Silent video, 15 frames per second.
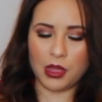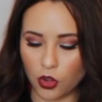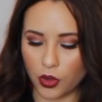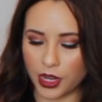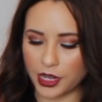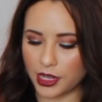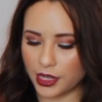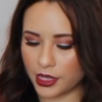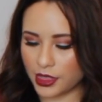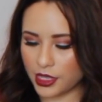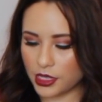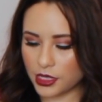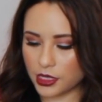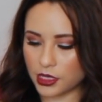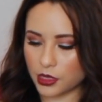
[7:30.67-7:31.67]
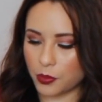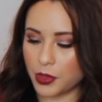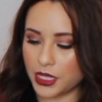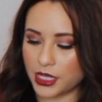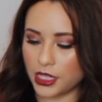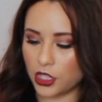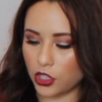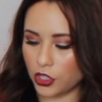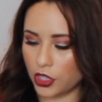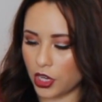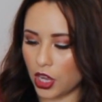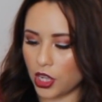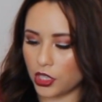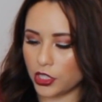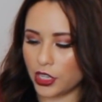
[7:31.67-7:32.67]
Oh, and this particular
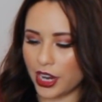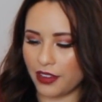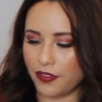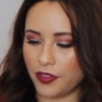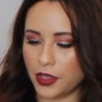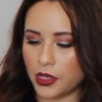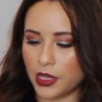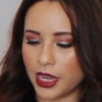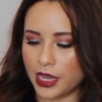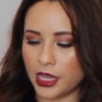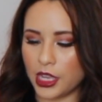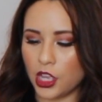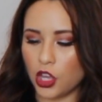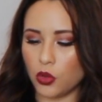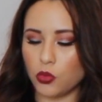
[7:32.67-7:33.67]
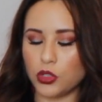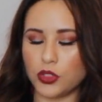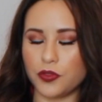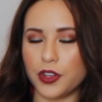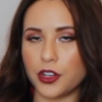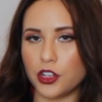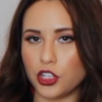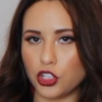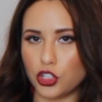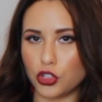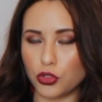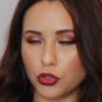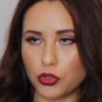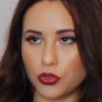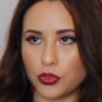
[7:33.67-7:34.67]
color I feel like was very
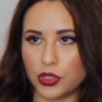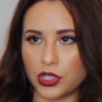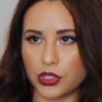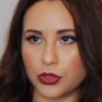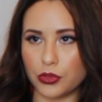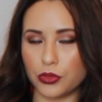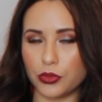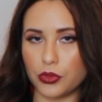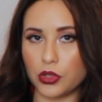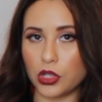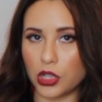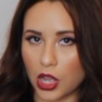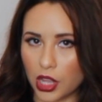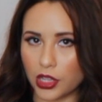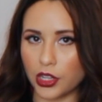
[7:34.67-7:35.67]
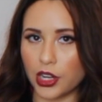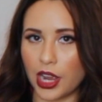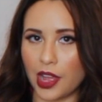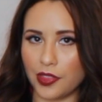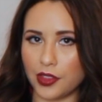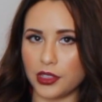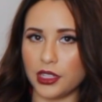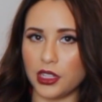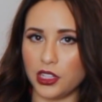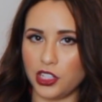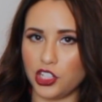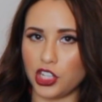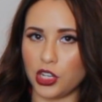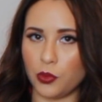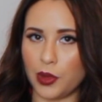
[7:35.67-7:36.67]
true to color on the
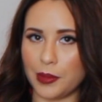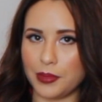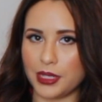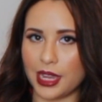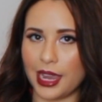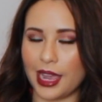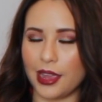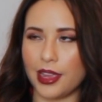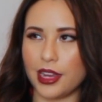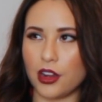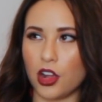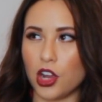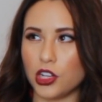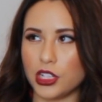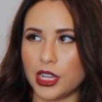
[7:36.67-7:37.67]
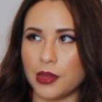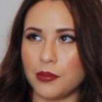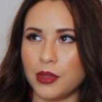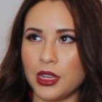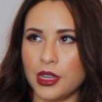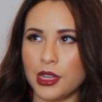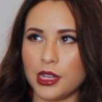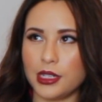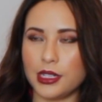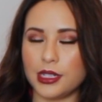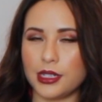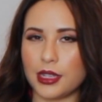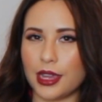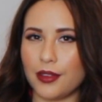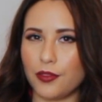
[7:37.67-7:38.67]
Lily Jade website. I had a hard time
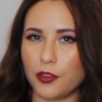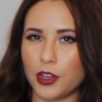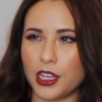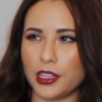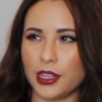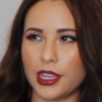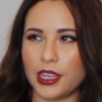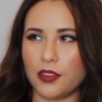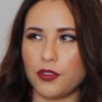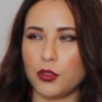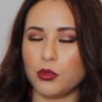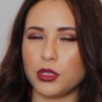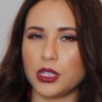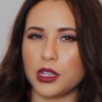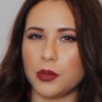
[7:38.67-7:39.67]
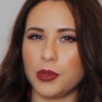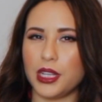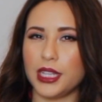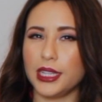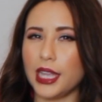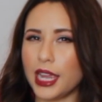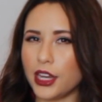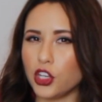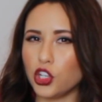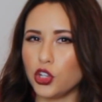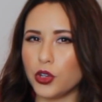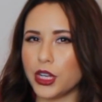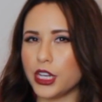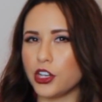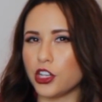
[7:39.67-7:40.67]
deciphering like if it was going to be a lighter
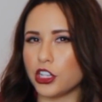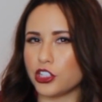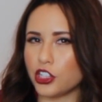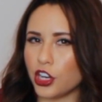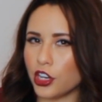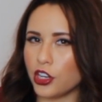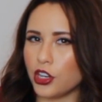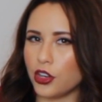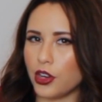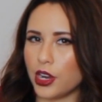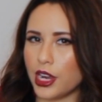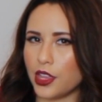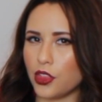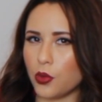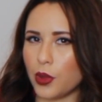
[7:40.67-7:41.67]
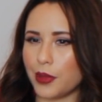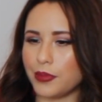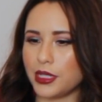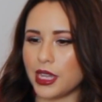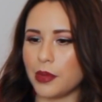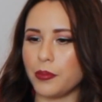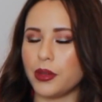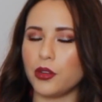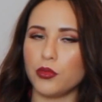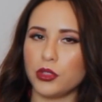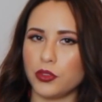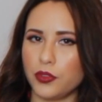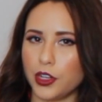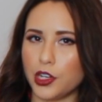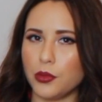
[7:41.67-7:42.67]
gray or a darker gray on the website, but it
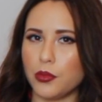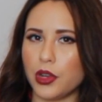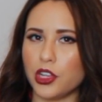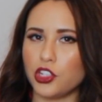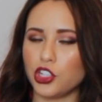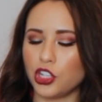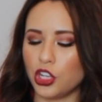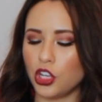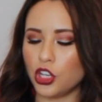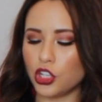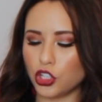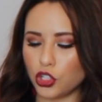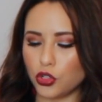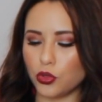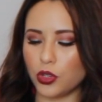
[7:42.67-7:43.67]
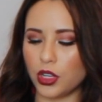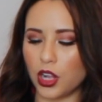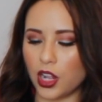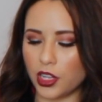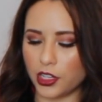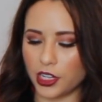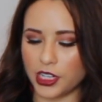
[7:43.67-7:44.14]
was very much true to color.